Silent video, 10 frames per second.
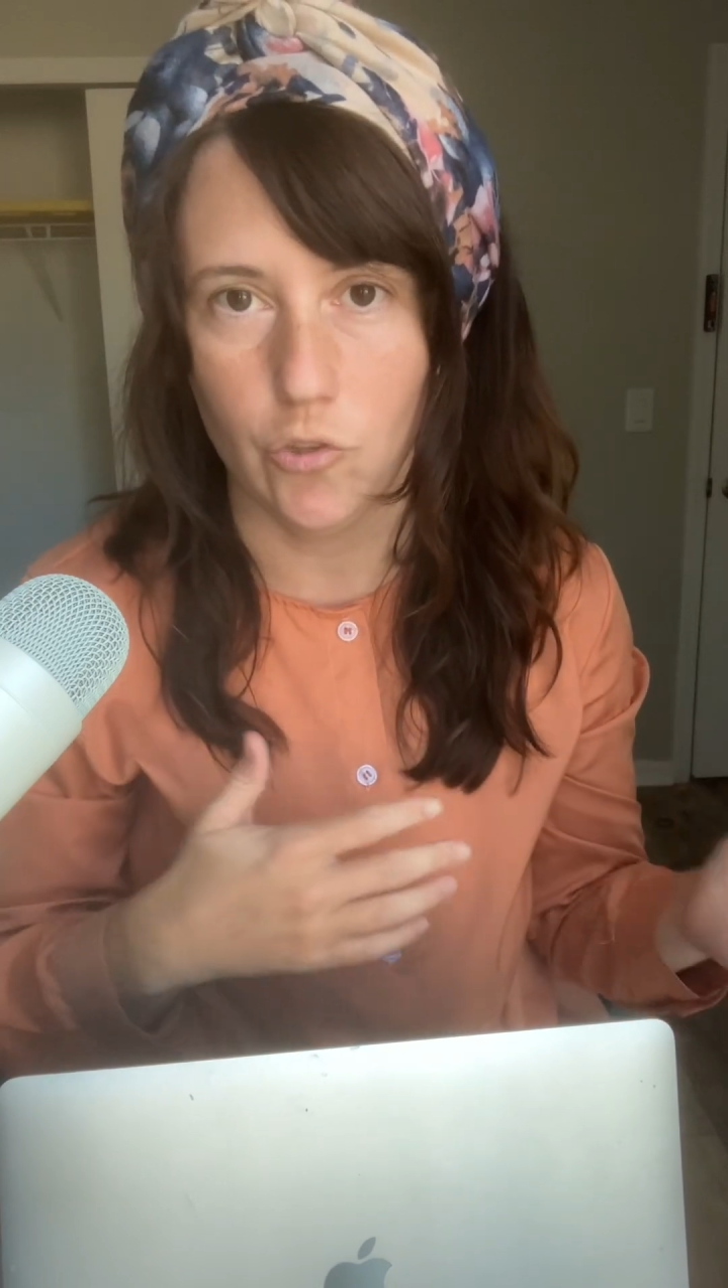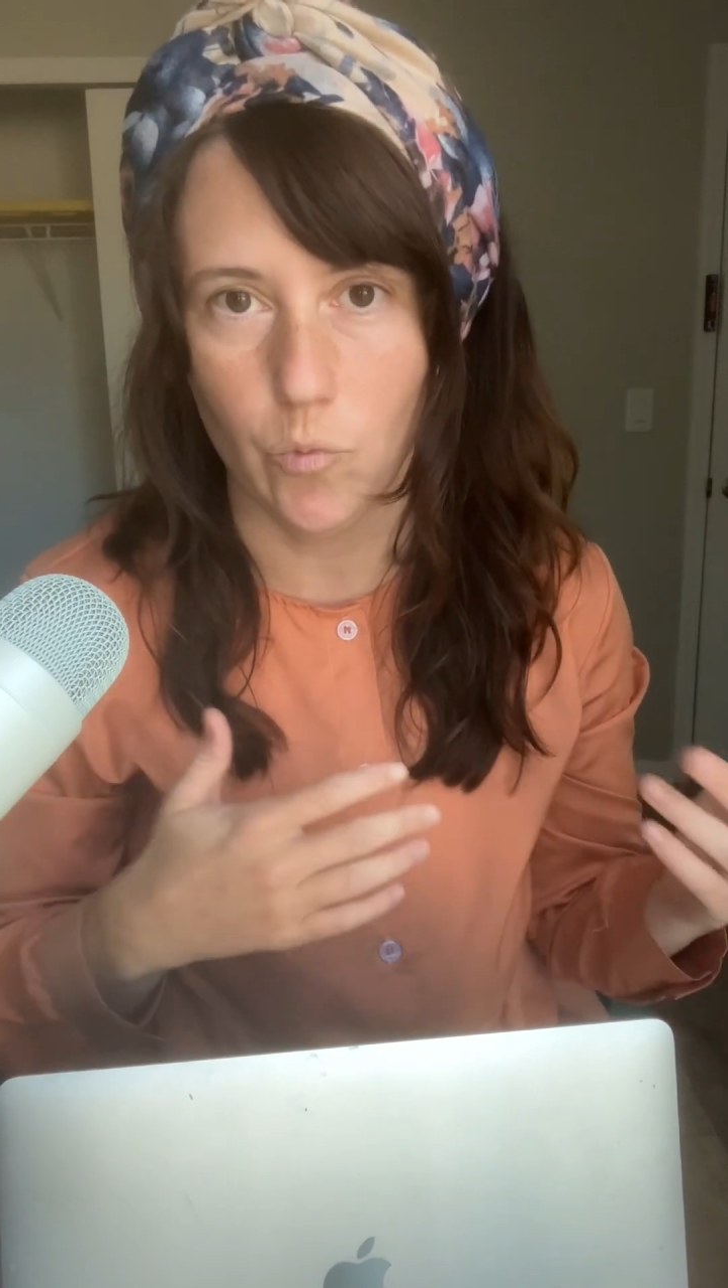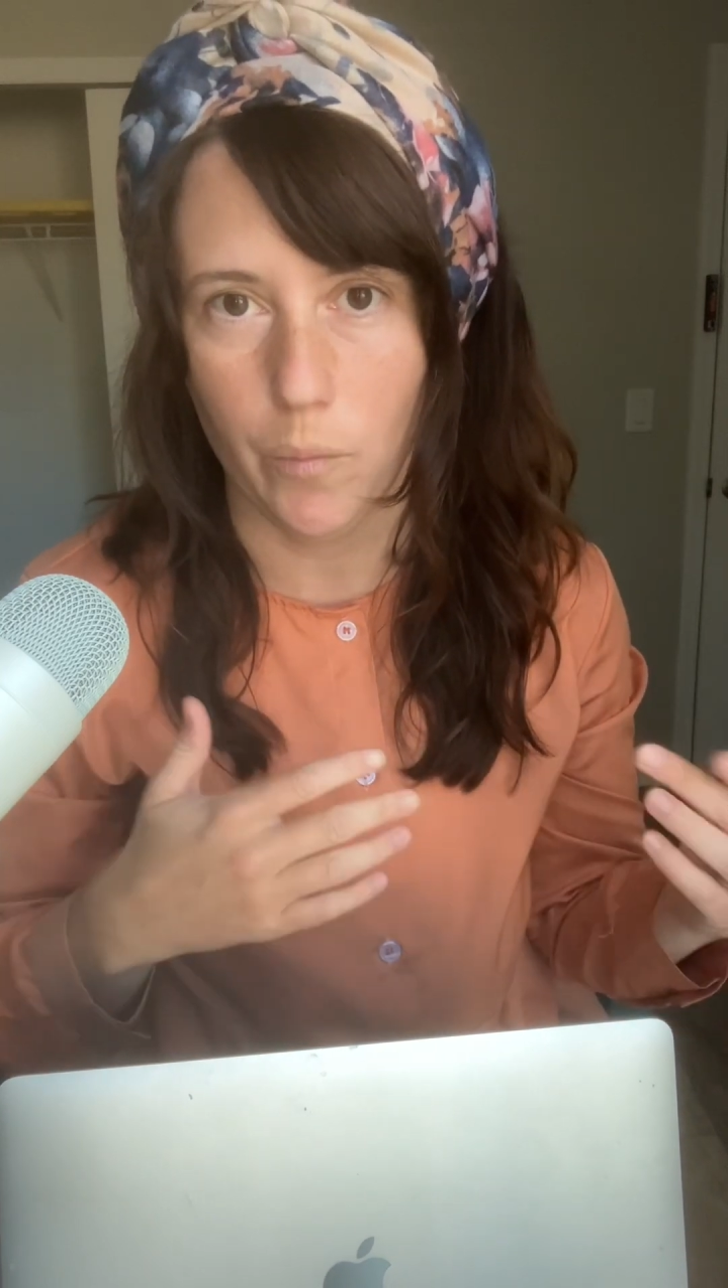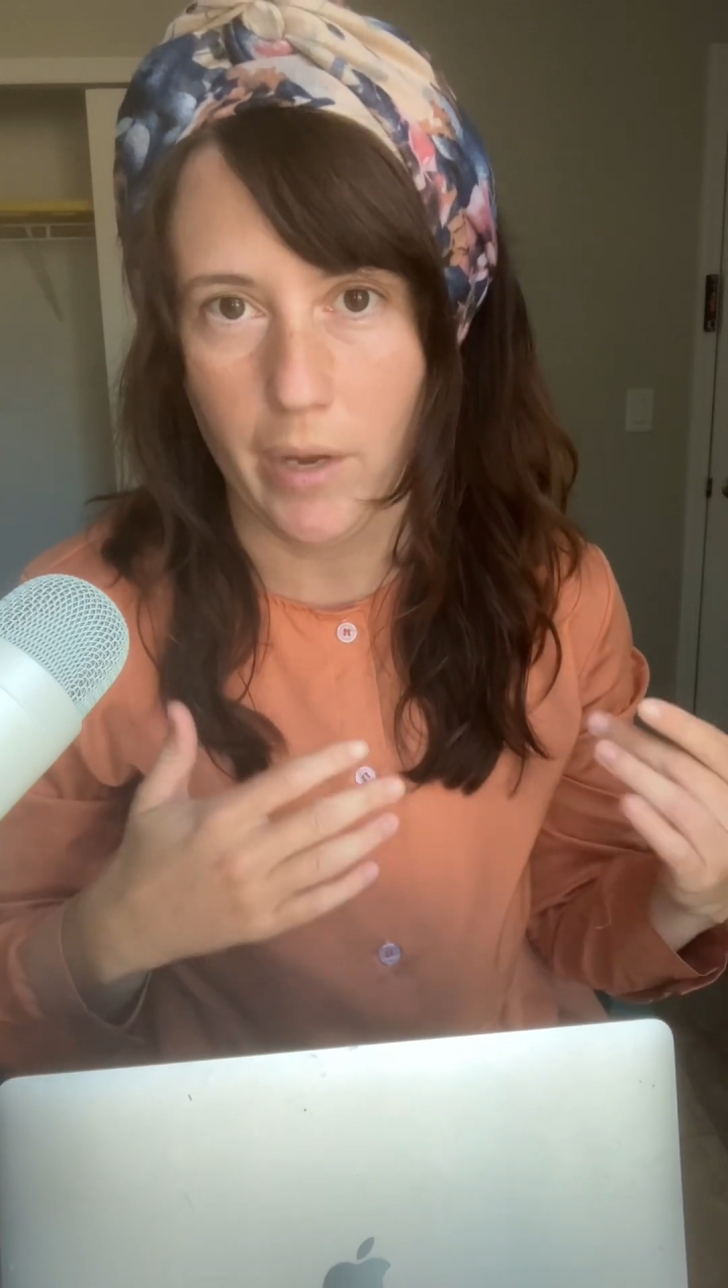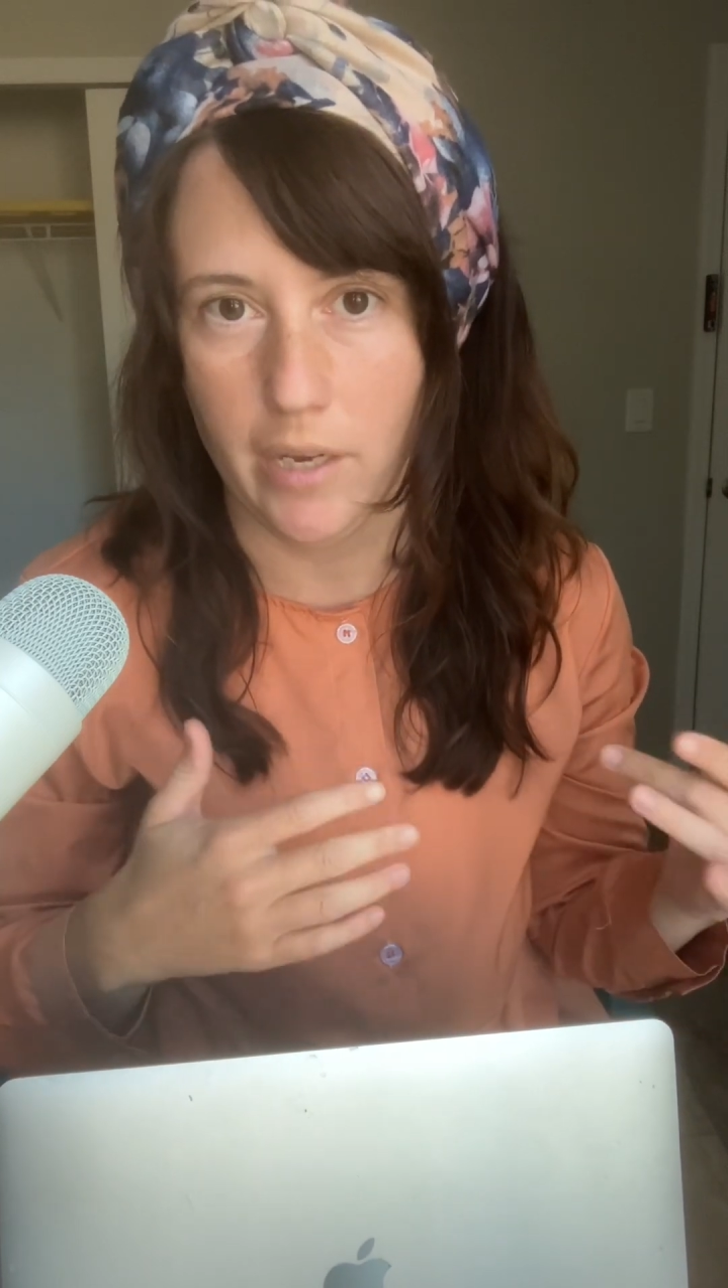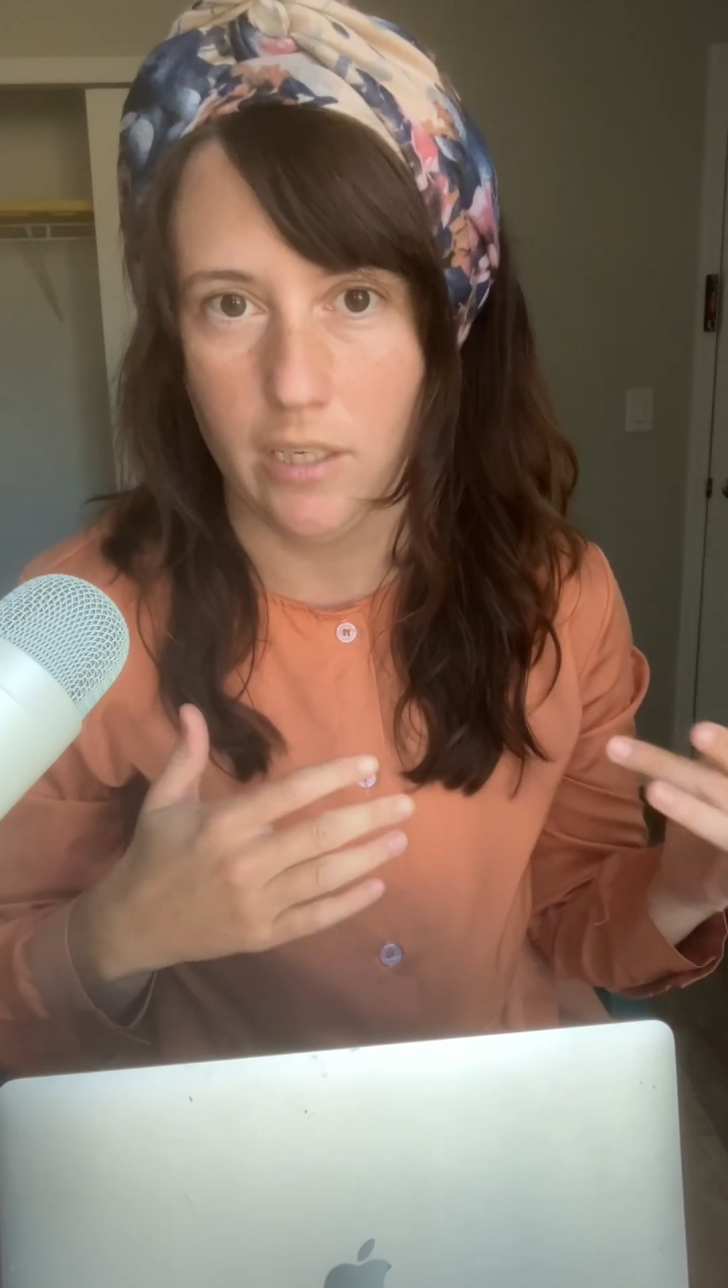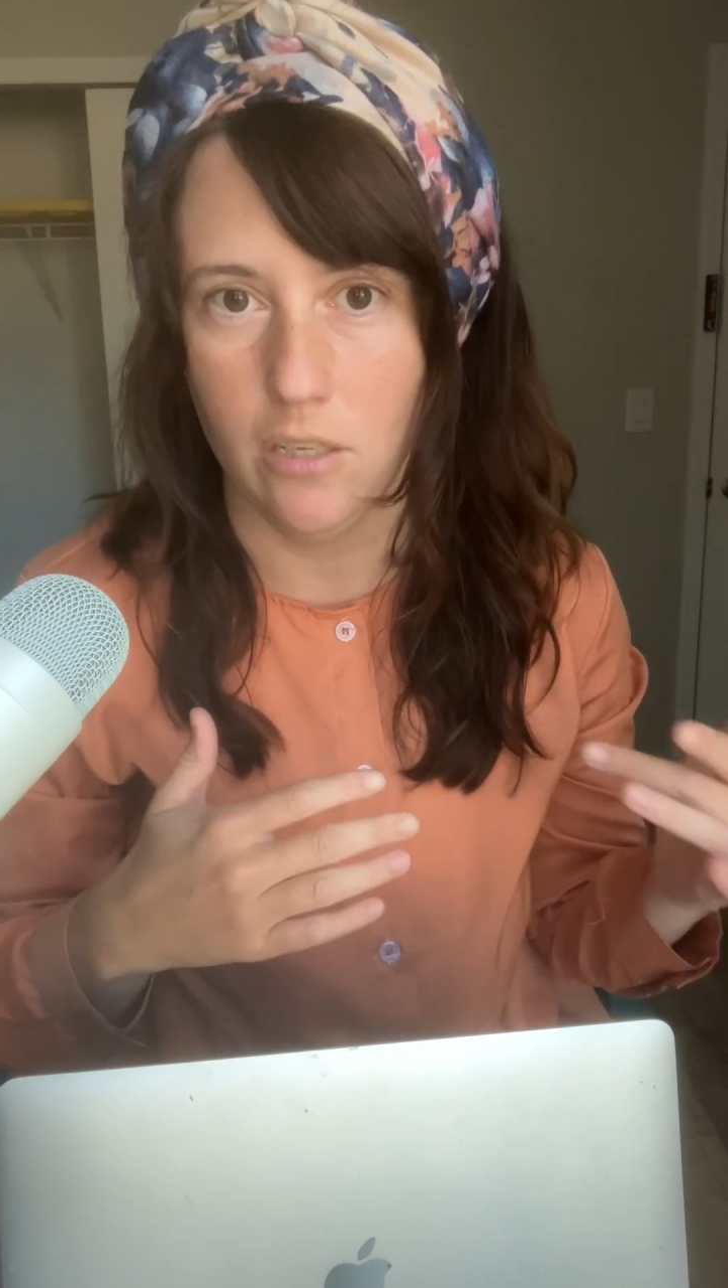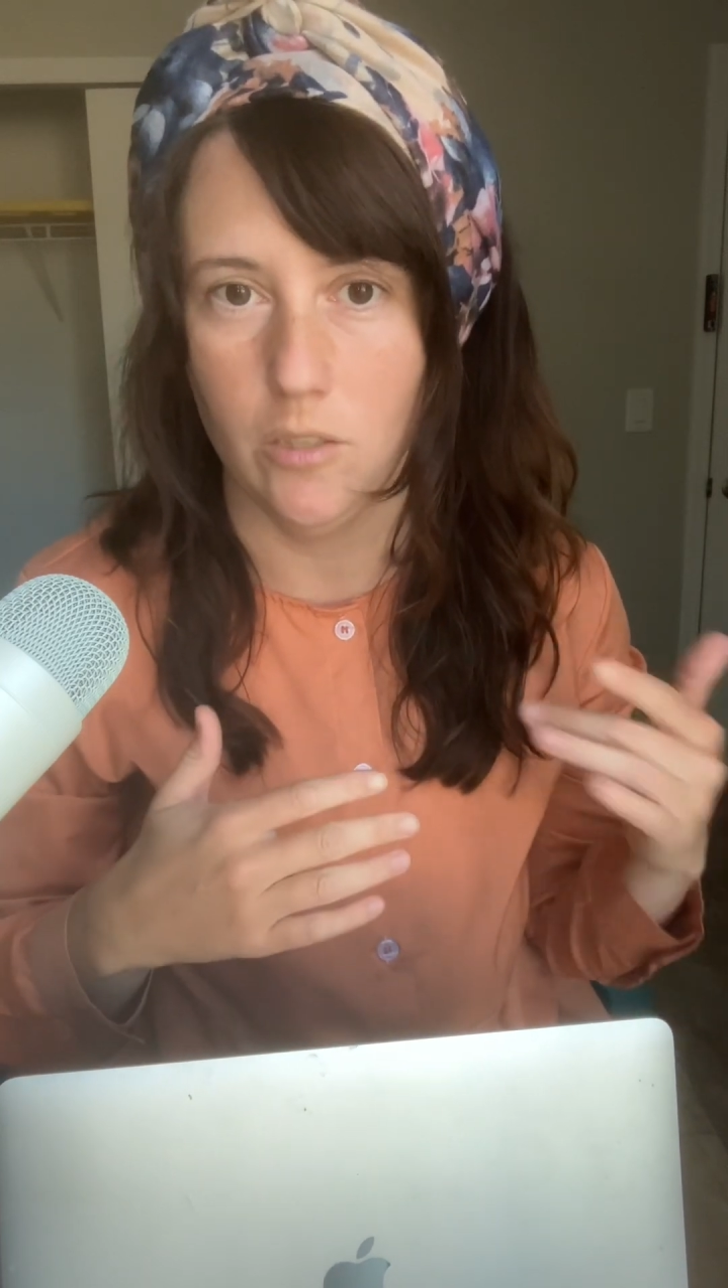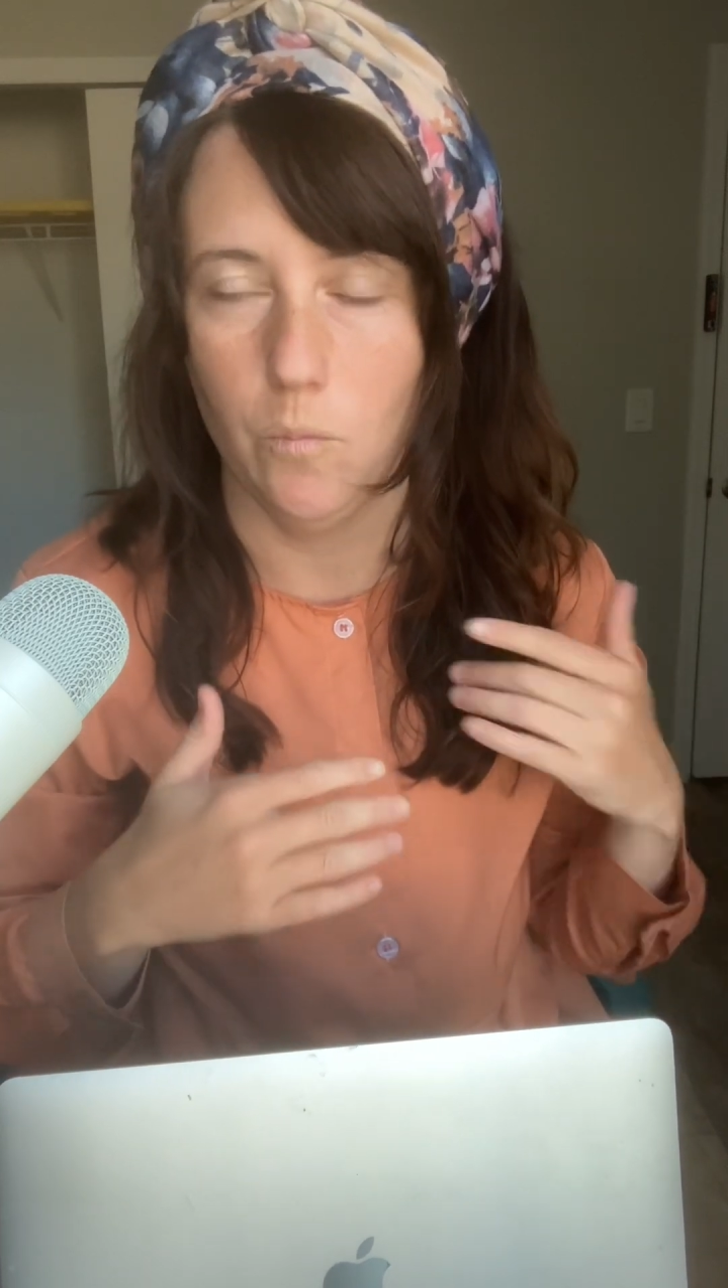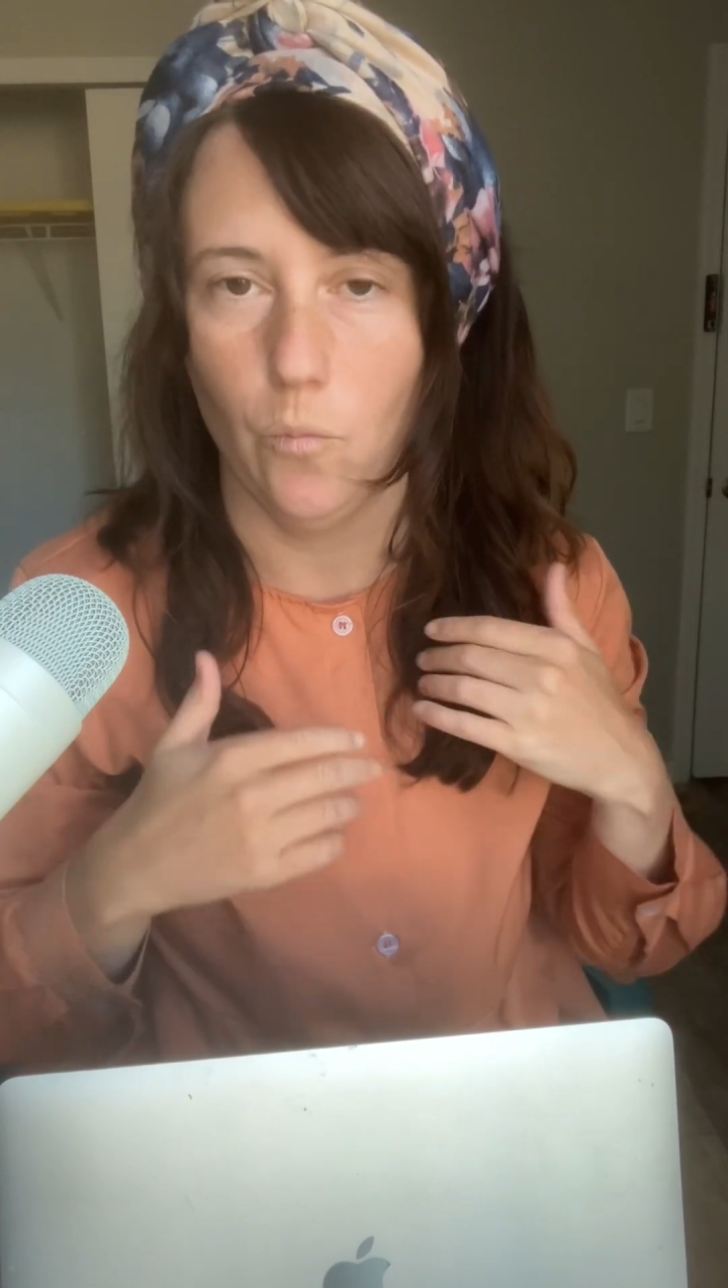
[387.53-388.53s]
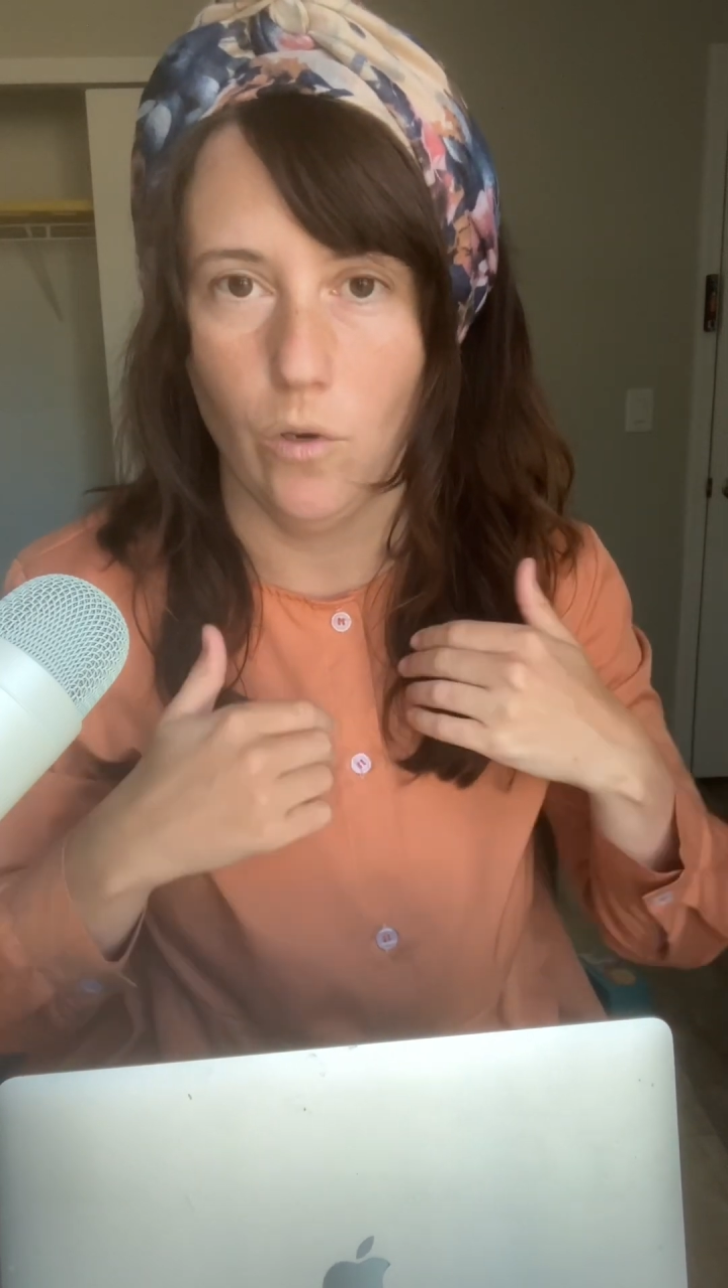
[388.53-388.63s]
where paganism